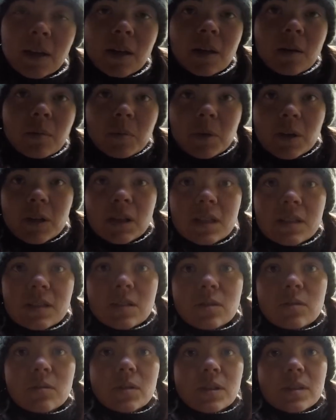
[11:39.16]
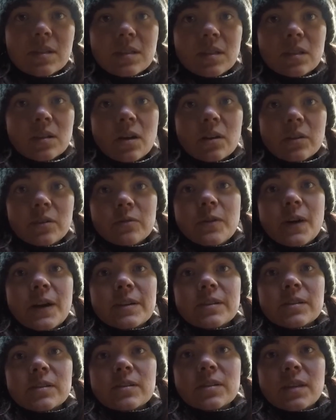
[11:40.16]
but you need to consider other
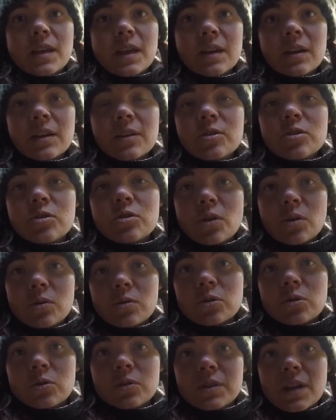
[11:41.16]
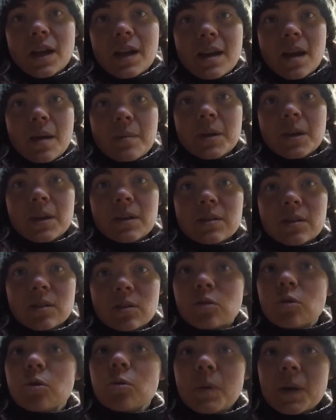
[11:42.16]
factors like social dynamics
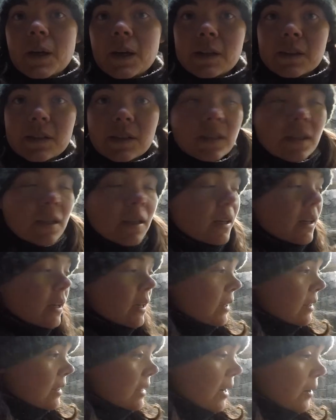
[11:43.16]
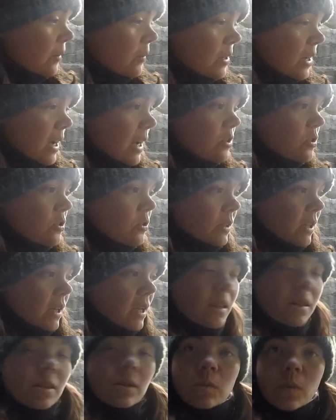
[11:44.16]
and groupings. Now, naturally
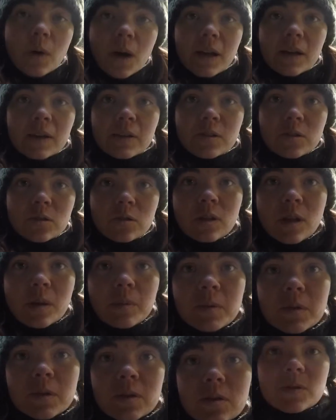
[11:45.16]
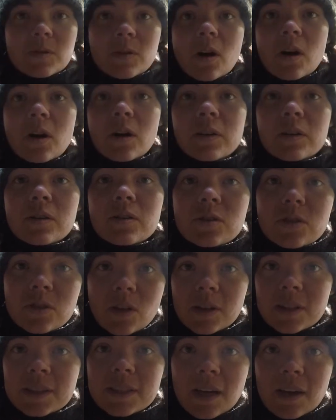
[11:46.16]
in the wild, snow leopards are
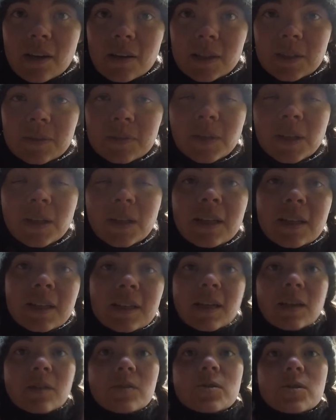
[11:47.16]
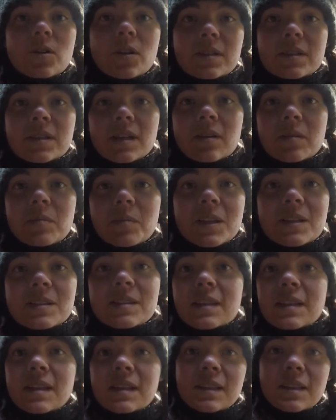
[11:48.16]
solitary. Now, solitary means
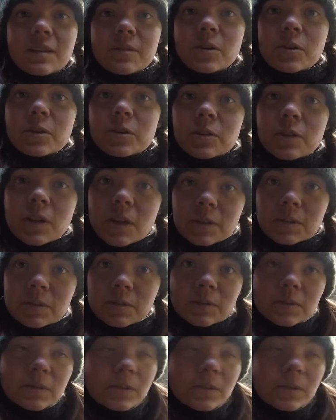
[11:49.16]
that they live on their own.